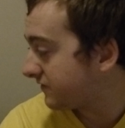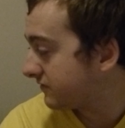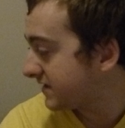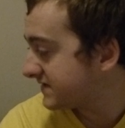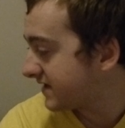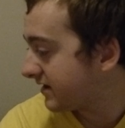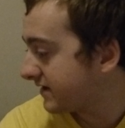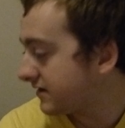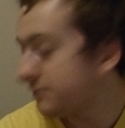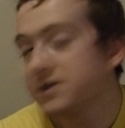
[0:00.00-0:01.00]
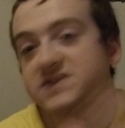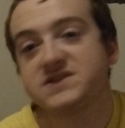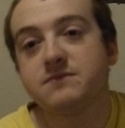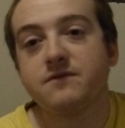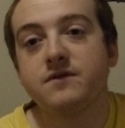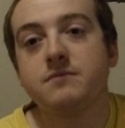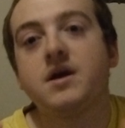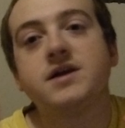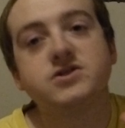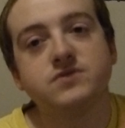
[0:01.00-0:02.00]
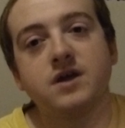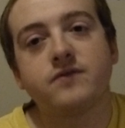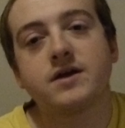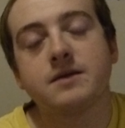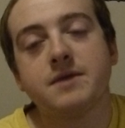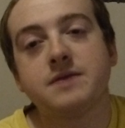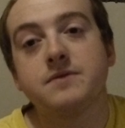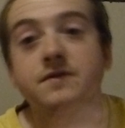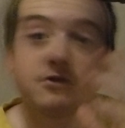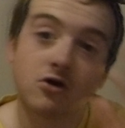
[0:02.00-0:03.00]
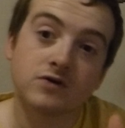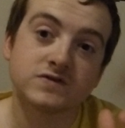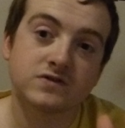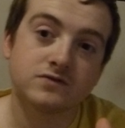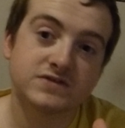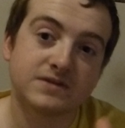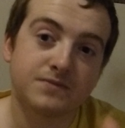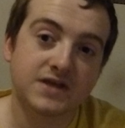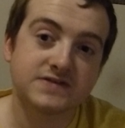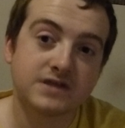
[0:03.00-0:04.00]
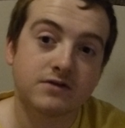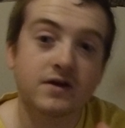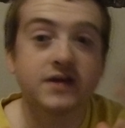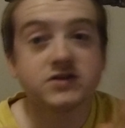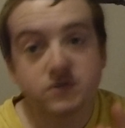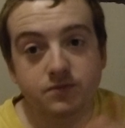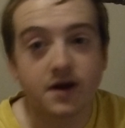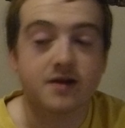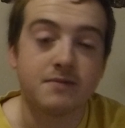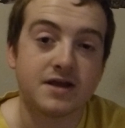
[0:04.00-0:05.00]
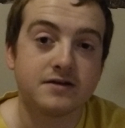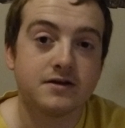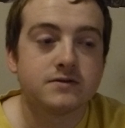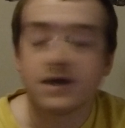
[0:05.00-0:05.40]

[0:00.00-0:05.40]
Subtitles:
things that I like there, but some of them I do not recommend, but there are also some things there that I do recommend.